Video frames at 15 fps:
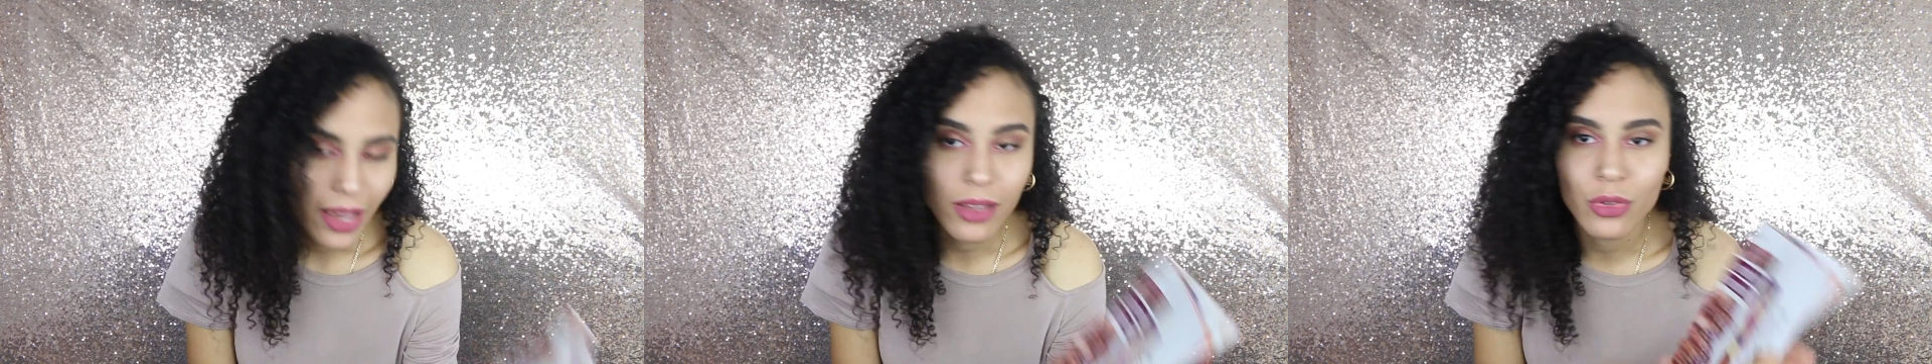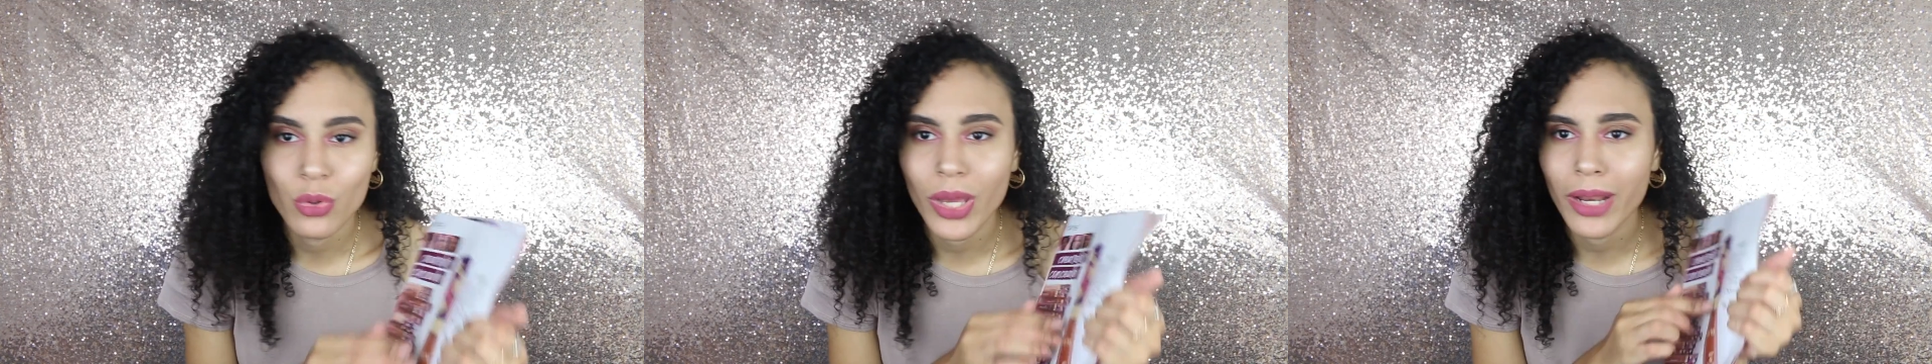
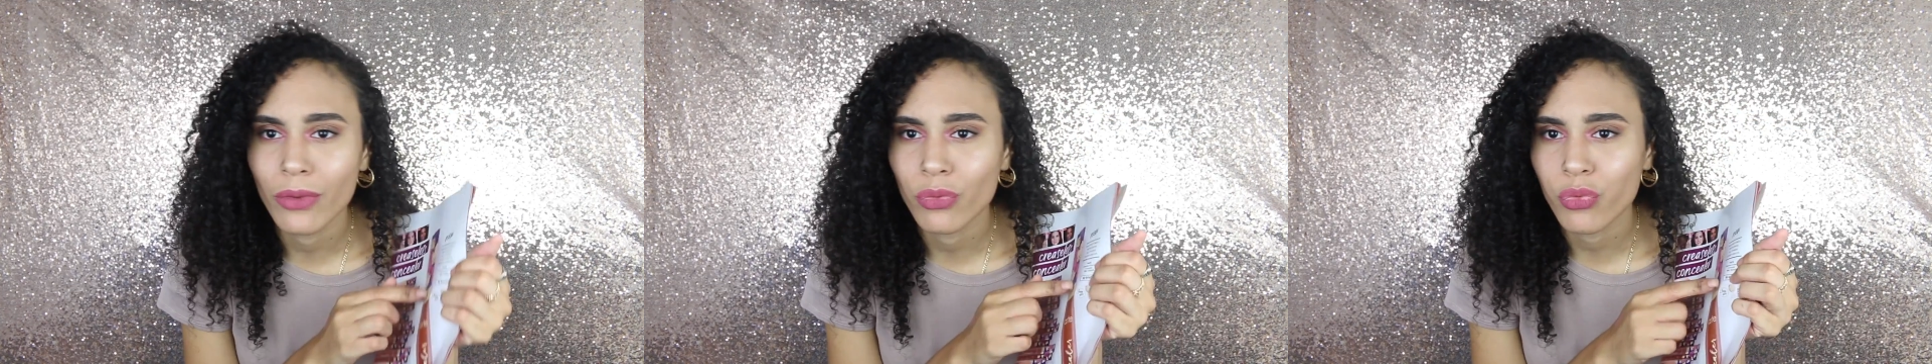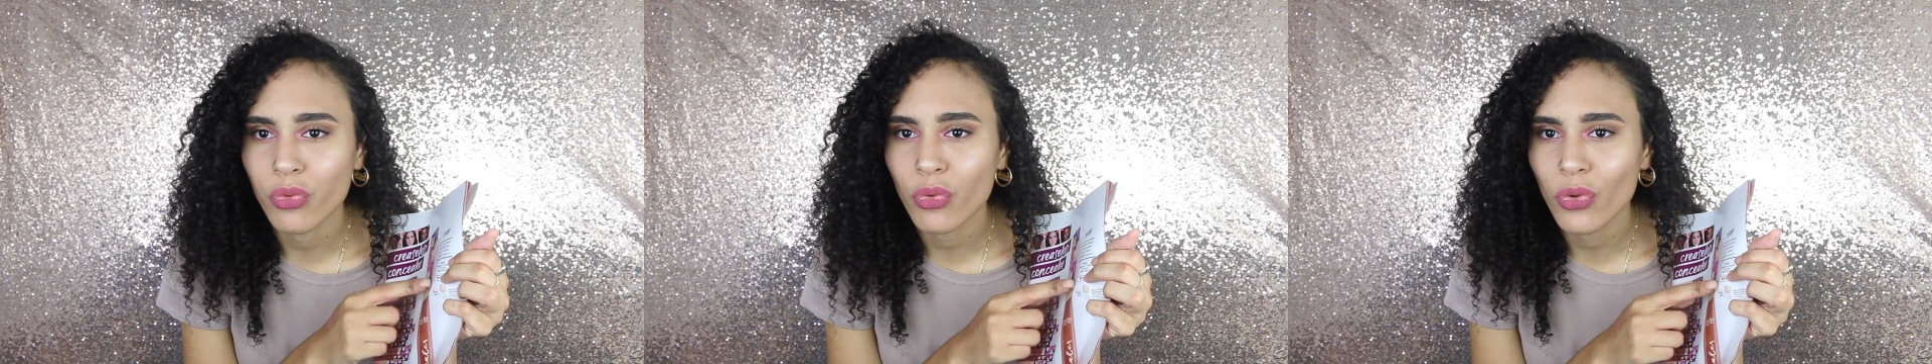and you get a
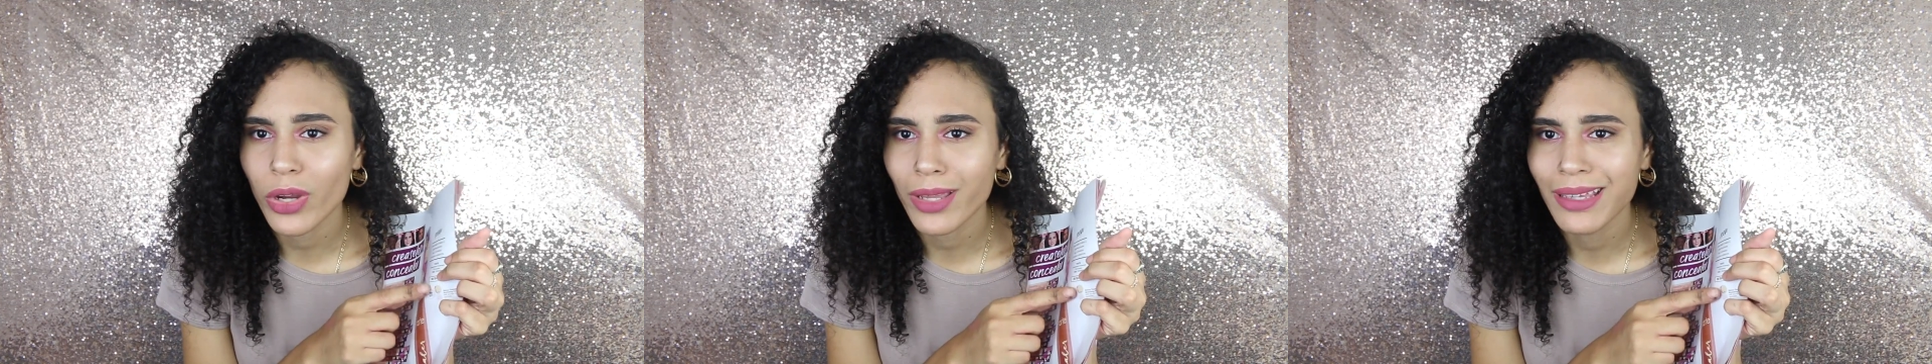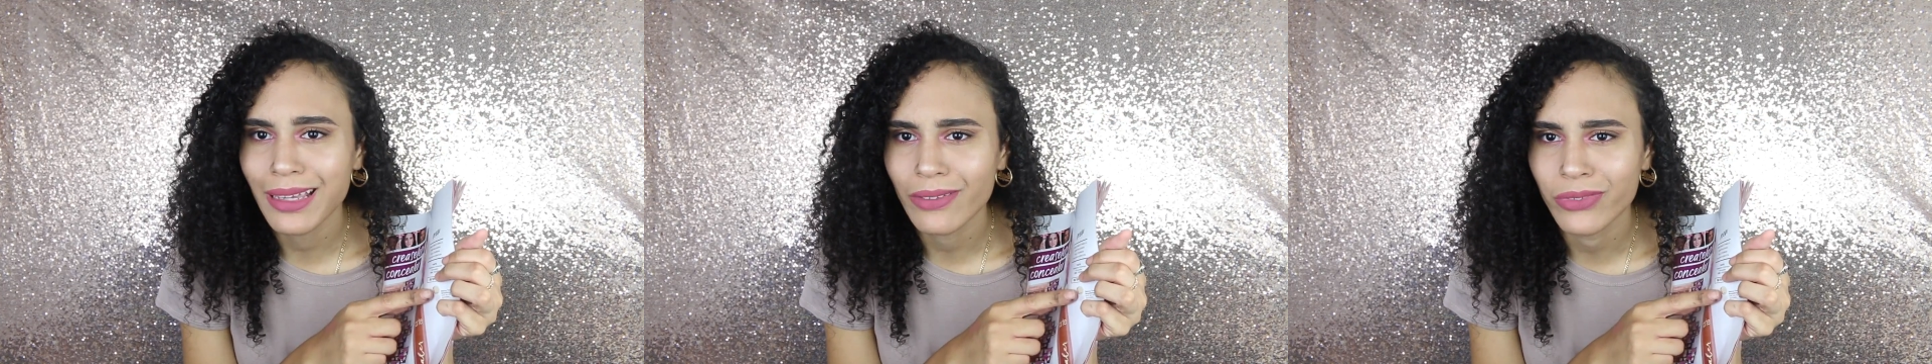
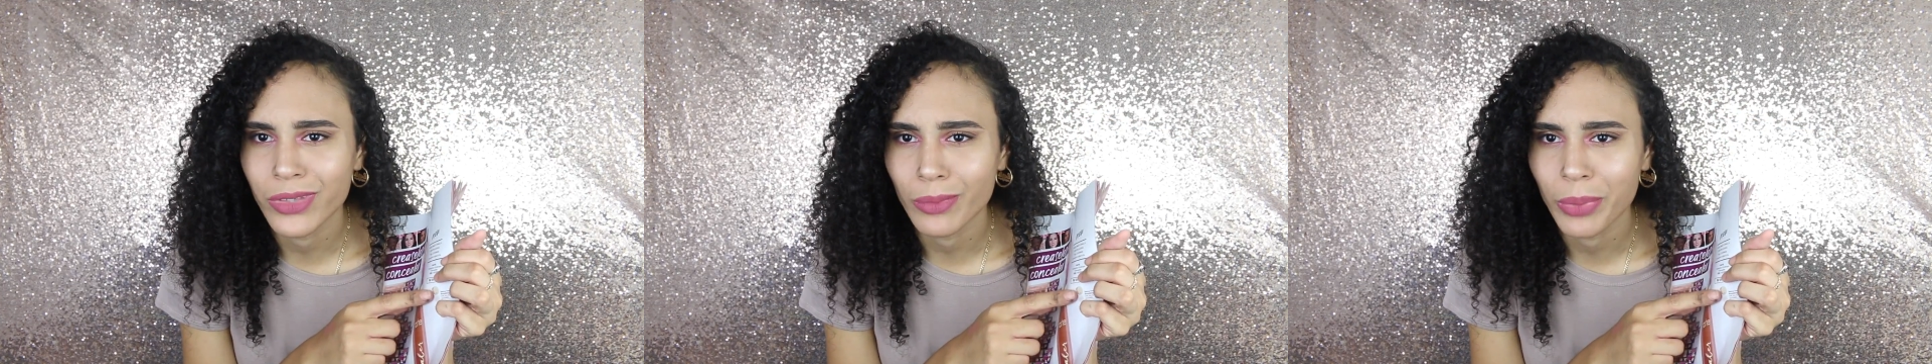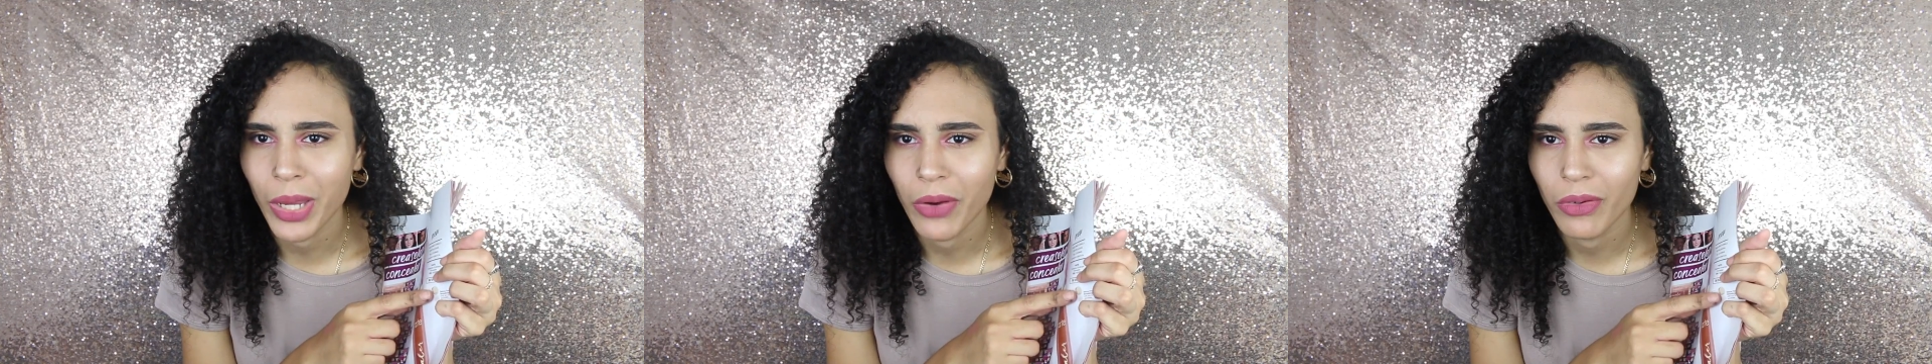free
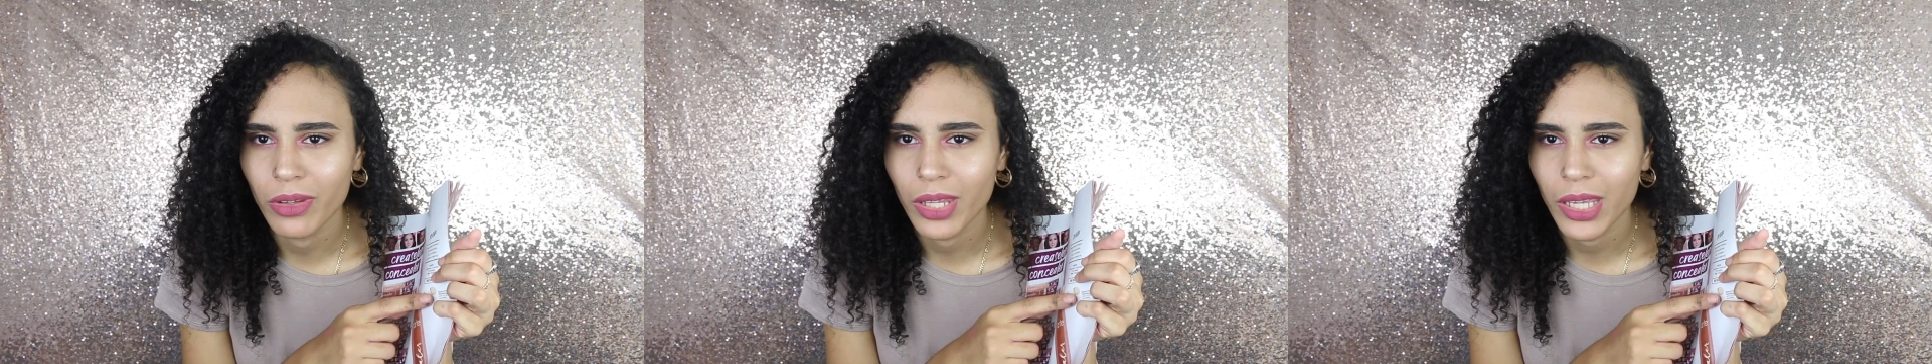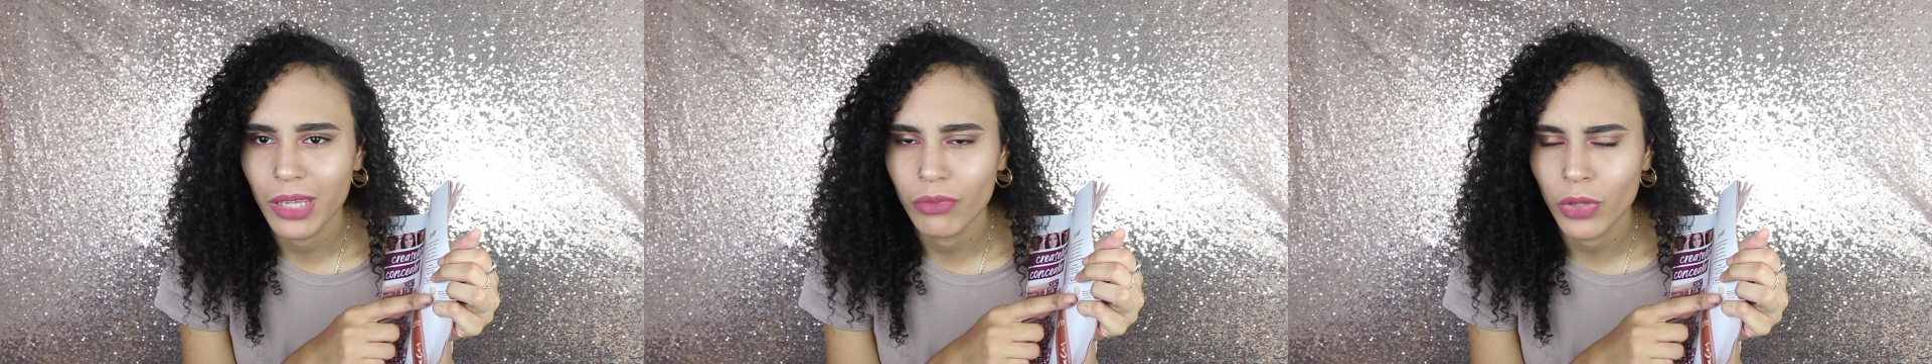gift
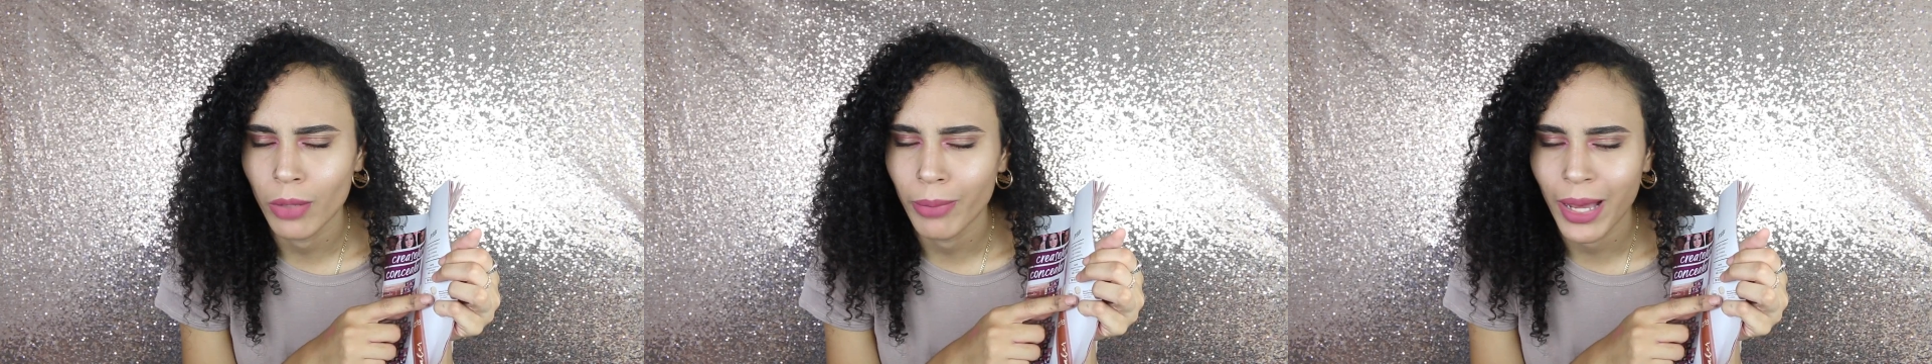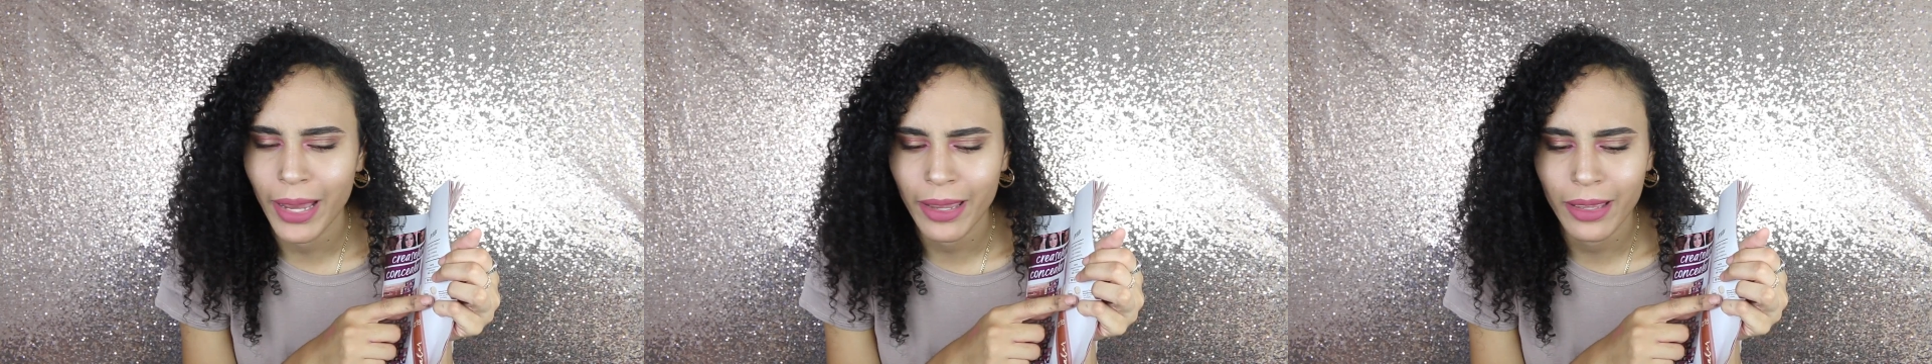apparently if
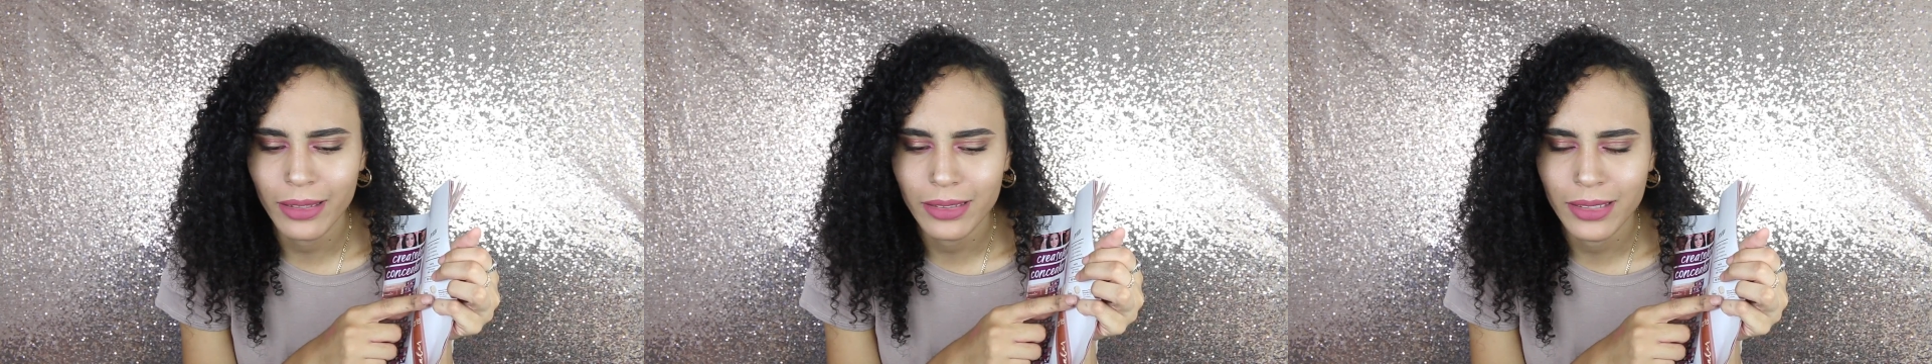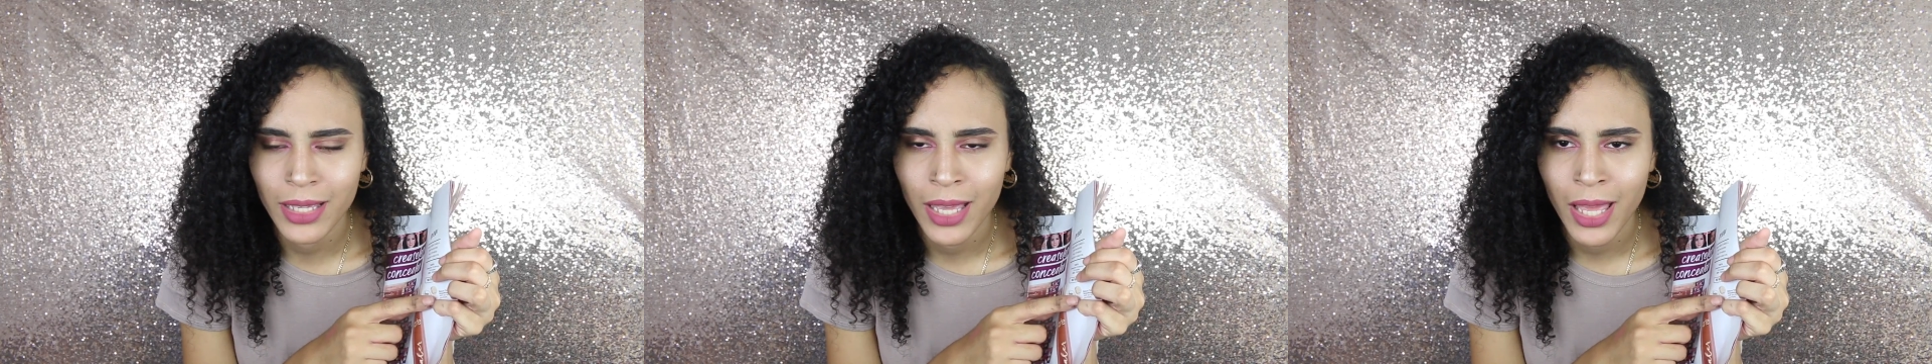you buy
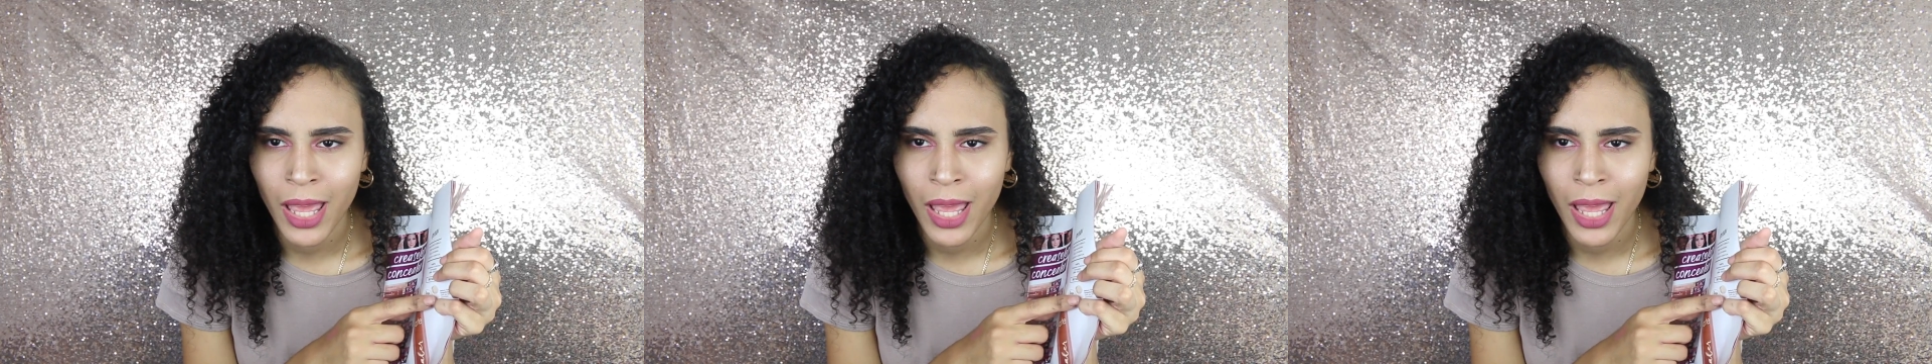it.